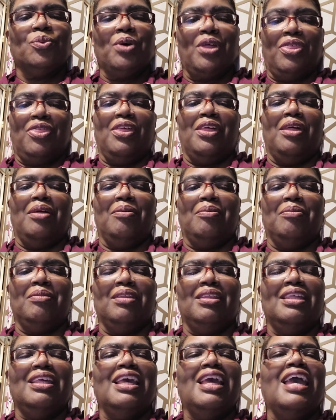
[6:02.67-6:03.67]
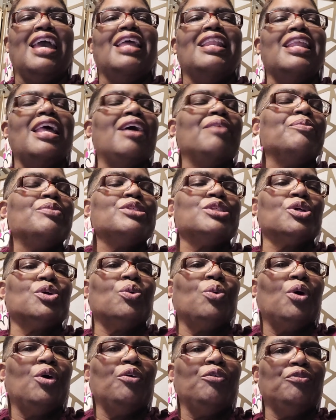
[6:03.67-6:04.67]
with him. And that was a
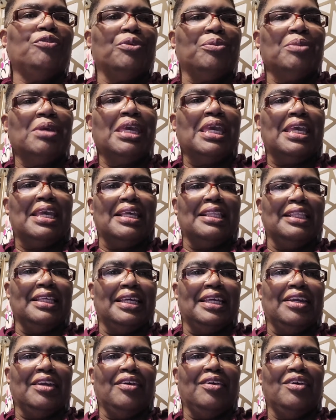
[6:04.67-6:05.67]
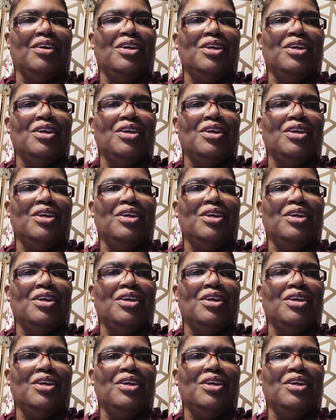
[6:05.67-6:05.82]
quote from King Lear.